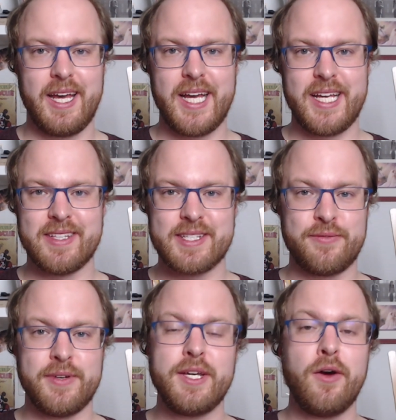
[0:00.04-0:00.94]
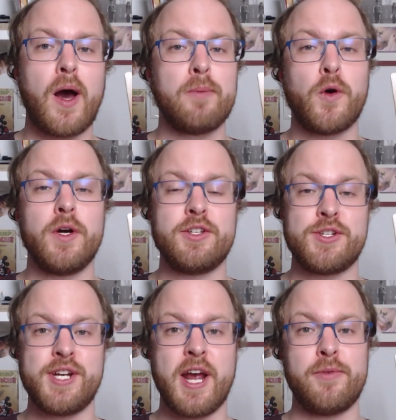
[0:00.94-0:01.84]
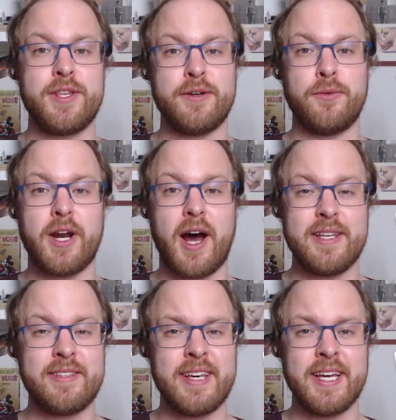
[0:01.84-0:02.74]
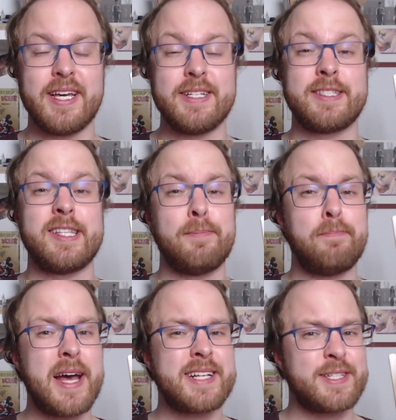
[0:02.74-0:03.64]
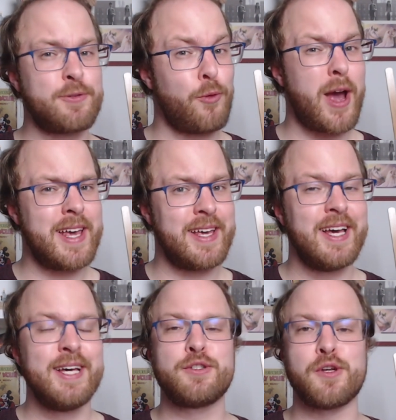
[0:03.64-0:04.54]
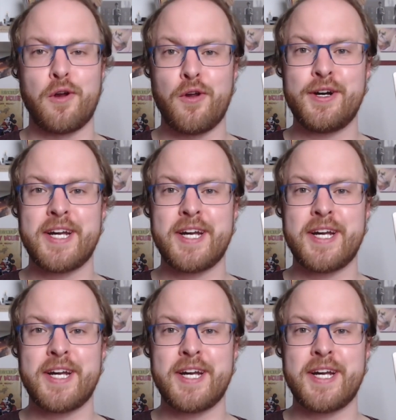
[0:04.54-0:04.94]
In this video, I'm going to share with you what I think is the best way to learn